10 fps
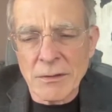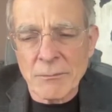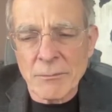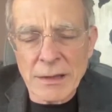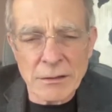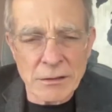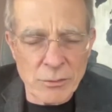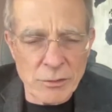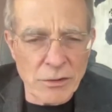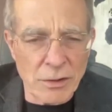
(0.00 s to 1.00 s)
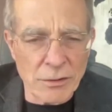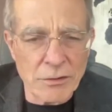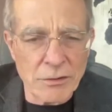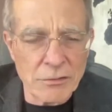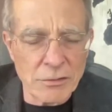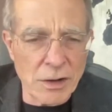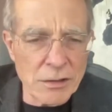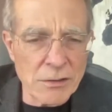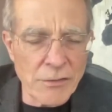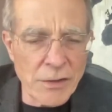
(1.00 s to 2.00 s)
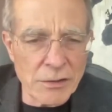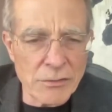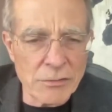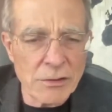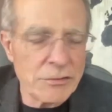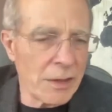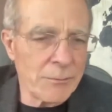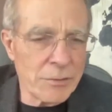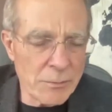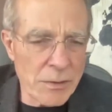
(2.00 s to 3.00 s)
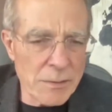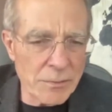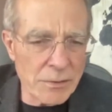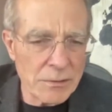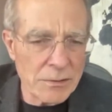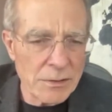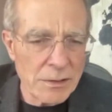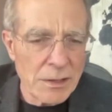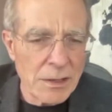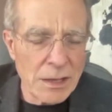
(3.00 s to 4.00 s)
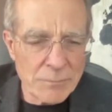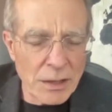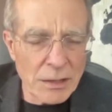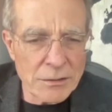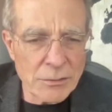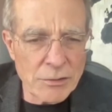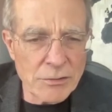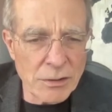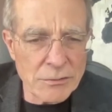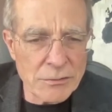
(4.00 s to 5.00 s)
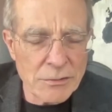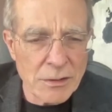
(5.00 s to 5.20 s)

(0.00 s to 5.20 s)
pilot the results. So guard the values, champion the people, and pilot the results.